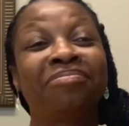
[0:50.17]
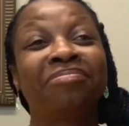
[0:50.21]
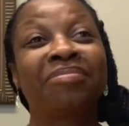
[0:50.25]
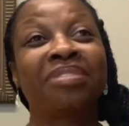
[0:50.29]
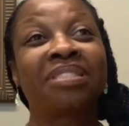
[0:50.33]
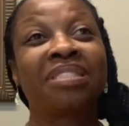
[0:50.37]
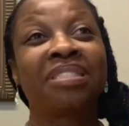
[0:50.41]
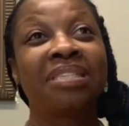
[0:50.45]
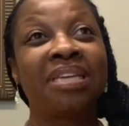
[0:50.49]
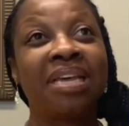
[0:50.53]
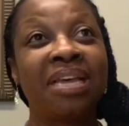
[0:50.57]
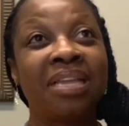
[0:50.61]

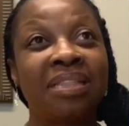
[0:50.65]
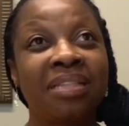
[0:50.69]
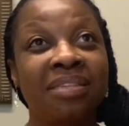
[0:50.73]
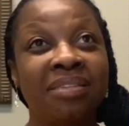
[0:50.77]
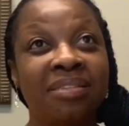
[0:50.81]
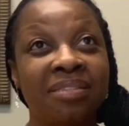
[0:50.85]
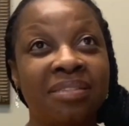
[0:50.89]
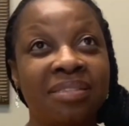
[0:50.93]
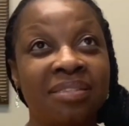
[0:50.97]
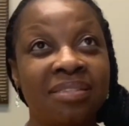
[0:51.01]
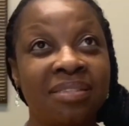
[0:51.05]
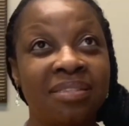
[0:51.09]

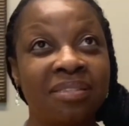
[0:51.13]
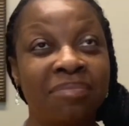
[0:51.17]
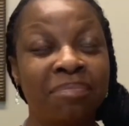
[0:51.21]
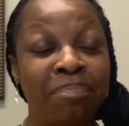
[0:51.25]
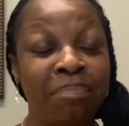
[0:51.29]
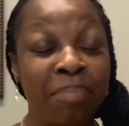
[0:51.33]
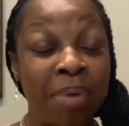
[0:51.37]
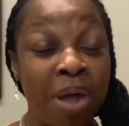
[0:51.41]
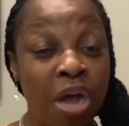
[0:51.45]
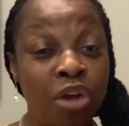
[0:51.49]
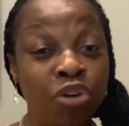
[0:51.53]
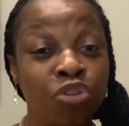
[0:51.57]
set
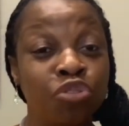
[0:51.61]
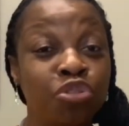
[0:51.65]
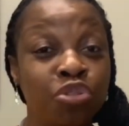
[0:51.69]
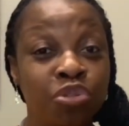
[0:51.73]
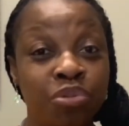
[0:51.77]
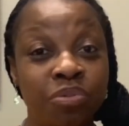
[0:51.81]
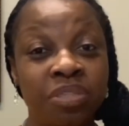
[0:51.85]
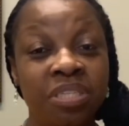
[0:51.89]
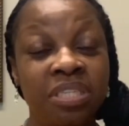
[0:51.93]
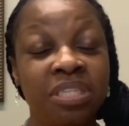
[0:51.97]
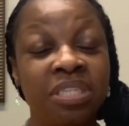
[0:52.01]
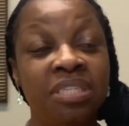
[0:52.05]

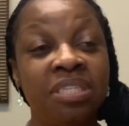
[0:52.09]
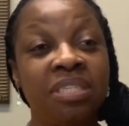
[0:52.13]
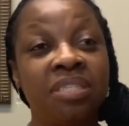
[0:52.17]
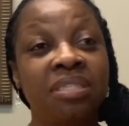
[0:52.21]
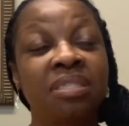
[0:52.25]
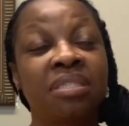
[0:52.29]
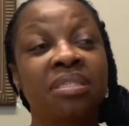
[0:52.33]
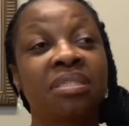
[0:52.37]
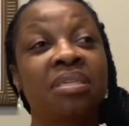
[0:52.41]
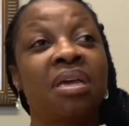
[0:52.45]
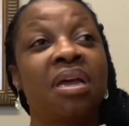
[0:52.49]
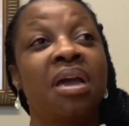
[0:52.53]

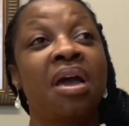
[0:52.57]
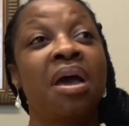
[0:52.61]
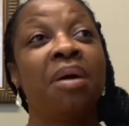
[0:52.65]
boundaries,